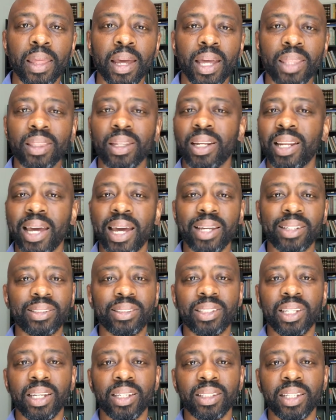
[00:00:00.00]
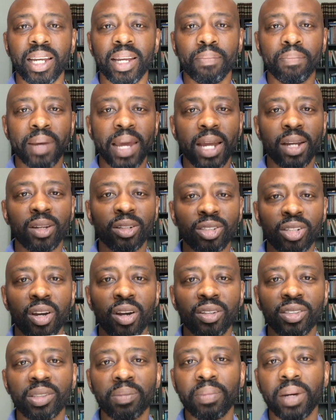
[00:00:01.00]
And the last thing that Packer
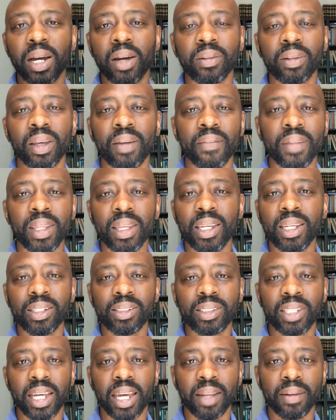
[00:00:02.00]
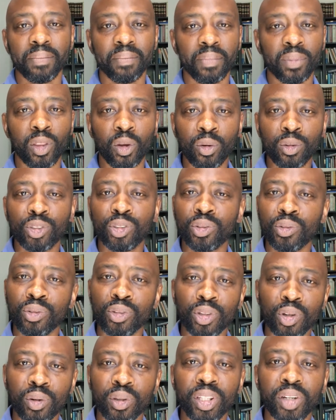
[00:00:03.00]
talks about is that those who
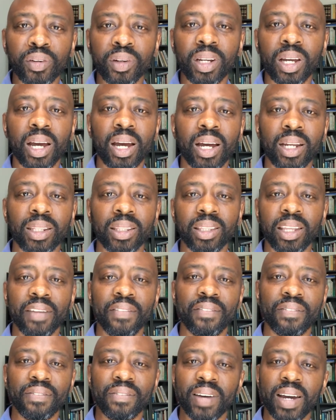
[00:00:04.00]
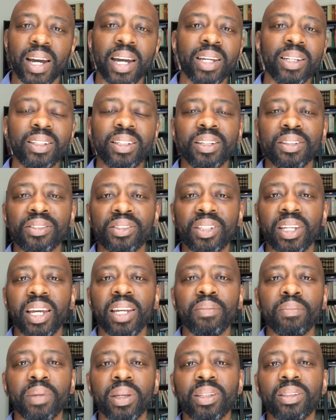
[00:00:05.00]
know their God, they find
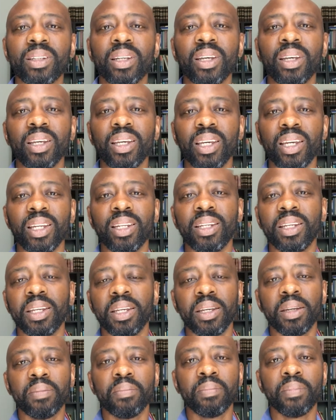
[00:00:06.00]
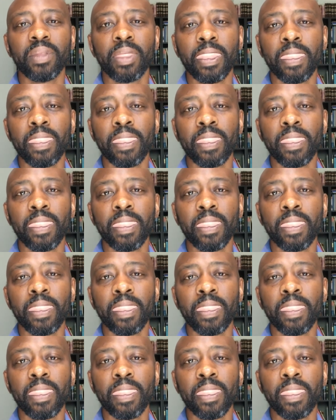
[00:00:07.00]
contentment in him.